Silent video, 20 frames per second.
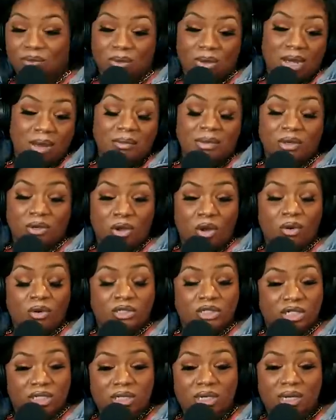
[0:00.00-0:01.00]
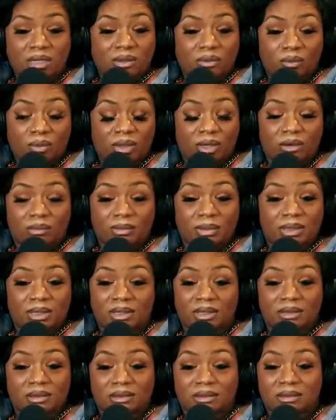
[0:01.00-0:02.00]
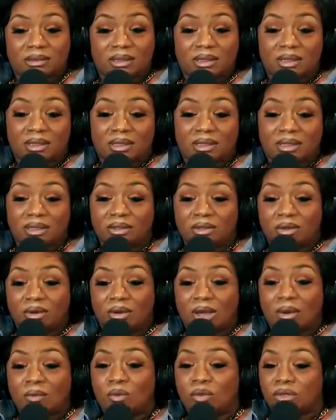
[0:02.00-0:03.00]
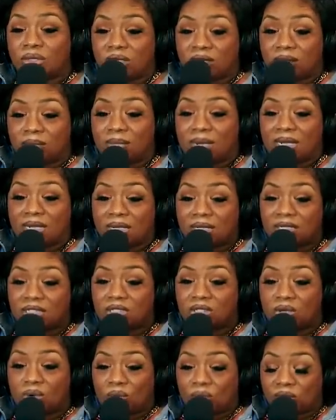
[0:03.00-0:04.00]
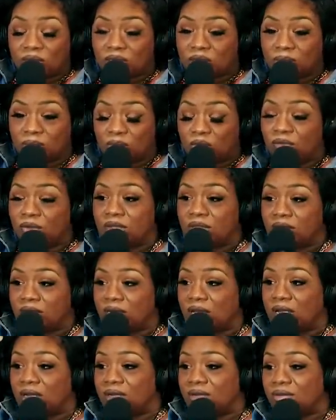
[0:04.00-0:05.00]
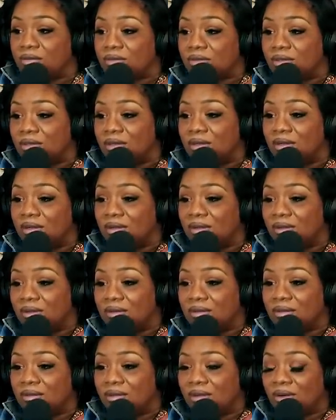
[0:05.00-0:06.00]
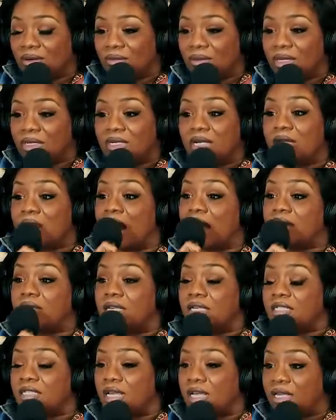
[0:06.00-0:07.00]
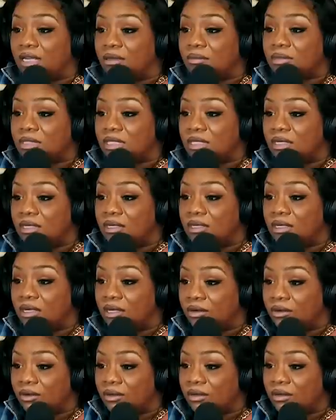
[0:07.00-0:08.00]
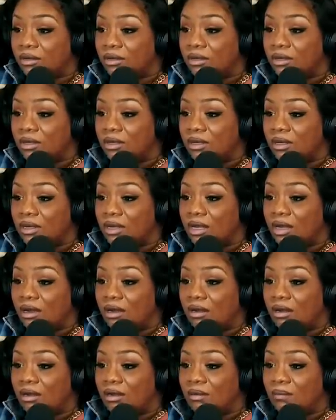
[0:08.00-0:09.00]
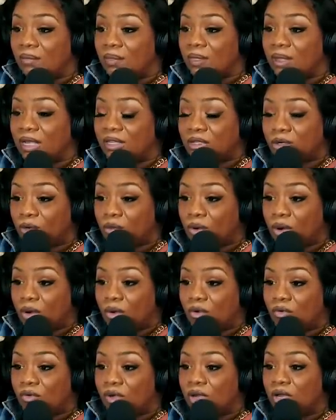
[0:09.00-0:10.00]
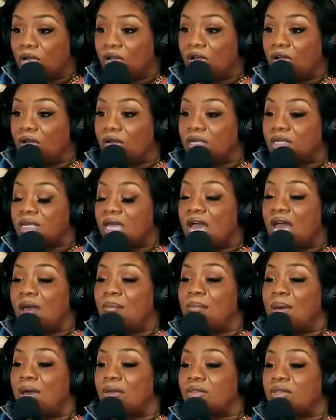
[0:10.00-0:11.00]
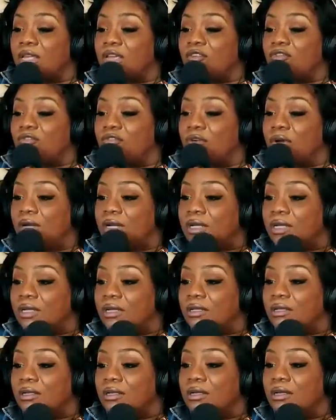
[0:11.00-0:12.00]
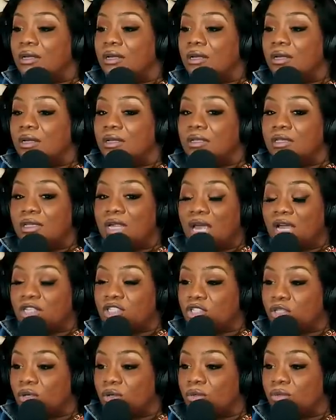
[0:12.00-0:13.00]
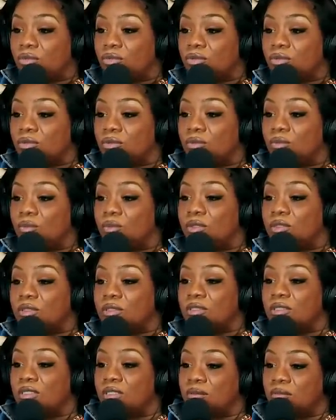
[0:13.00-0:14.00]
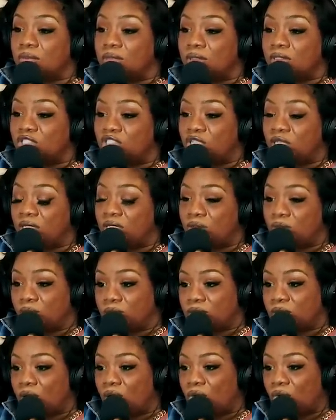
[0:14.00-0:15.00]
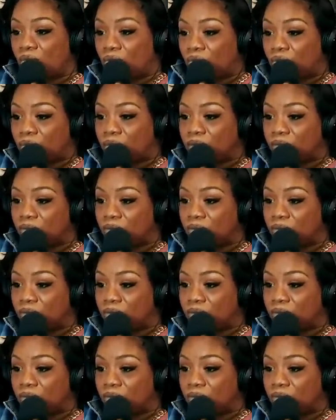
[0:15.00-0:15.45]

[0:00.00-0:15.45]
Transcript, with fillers: Well, I'm going to go check out The Whale because, you know, I want to get back into going to movie theaters. Yeah. You know, and then I get to AMC here. Sure. Um, at Nicole the Grove. Kidman. How about they fucking nachos was the, the cheese was cold.